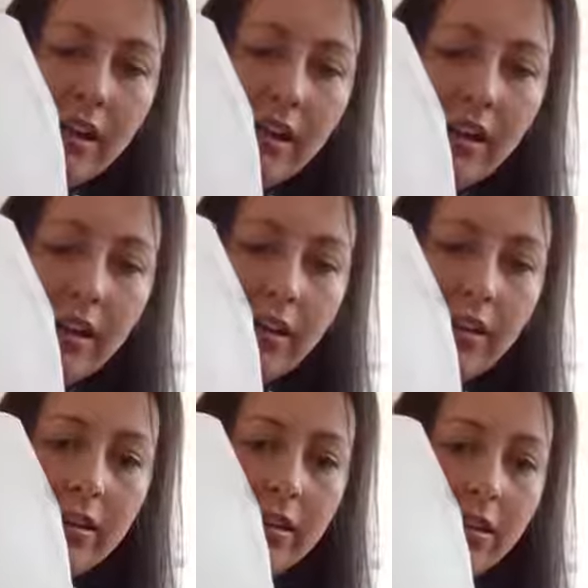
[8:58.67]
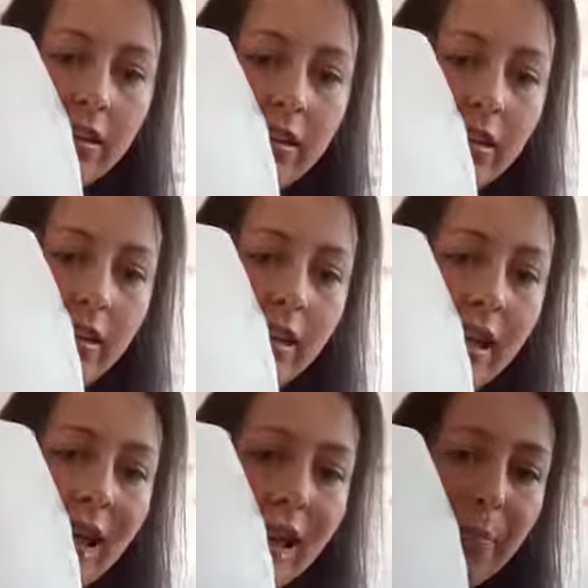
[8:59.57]
a little girl
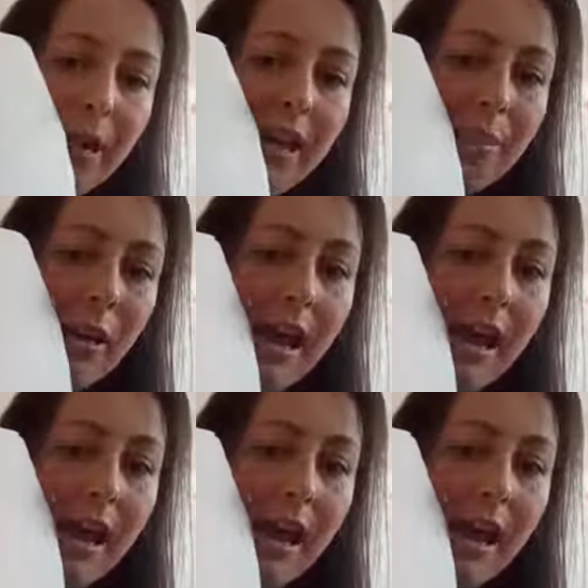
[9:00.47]
happily